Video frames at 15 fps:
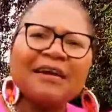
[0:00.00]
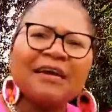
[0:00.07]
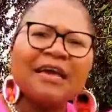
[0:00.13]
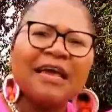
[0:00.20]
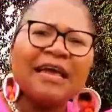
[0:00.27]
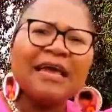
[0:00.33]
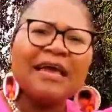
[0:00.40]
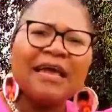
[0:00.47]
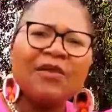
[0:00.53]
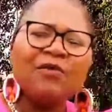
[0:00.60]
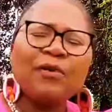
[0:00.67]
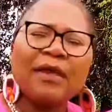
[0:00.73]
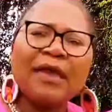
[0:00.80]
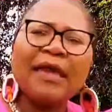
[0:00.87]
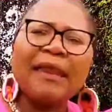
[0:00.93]

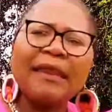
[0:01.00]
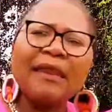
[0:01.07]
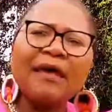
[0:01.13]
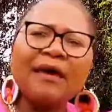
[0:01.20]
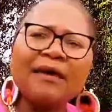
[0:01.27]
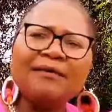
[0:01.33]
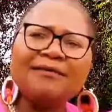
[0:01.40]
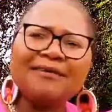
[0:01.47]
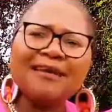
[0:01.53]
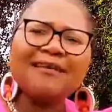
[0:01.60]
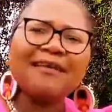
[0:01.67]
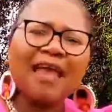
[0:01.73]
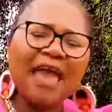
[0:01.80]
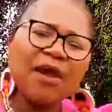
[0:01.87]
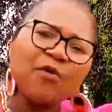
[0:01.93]
you can
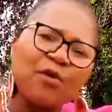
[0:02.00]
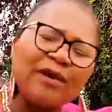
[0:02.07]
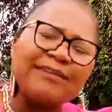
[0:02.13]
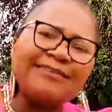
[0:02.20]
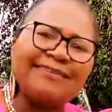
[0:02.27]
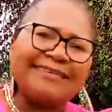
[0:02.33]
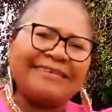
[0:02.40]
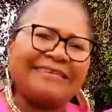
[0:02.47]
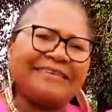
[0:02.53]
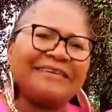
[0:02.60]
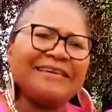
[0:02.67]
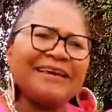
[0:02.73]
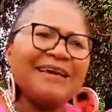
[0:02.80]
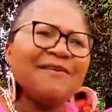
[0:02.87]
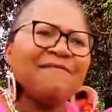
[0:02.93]
take equity
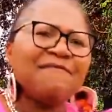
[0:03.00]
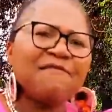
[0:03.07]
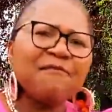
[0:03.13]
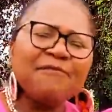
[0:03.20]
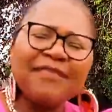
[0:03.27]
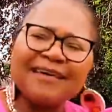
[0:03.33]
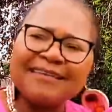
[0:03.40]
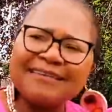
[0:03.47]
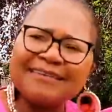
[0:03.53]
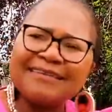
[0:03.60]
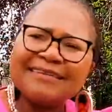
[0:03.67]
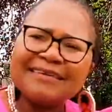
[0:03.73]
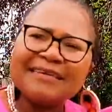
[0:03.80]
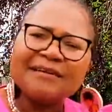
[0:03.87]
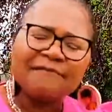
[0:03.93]
from that
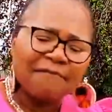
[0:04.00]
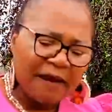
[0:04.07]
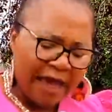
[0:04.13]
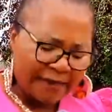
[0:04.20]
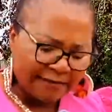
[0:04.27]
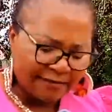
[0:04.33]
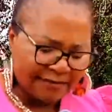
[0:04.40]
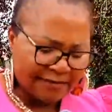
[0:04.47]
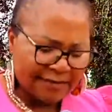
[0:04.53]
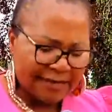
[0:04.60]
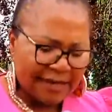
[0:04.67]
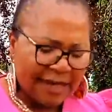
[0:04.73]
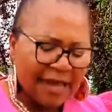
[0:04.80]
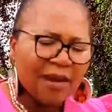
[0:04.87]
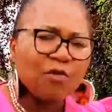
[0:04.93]
flat
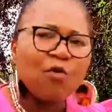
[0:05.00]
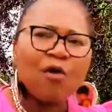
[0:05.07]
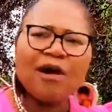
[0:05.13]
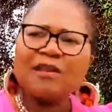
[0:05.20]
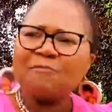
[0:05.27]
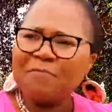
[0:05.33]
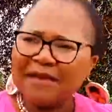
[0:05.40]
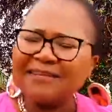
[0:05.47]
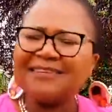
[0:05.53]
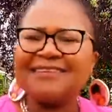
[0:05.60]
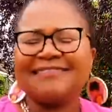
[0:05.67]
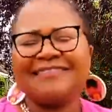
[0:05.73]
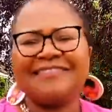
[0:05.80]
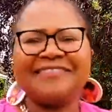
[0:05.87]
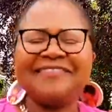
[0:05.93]
and go and
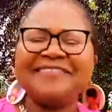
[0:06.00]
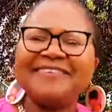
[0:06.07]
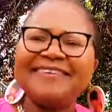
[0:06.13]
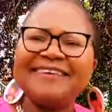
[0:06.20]
purchase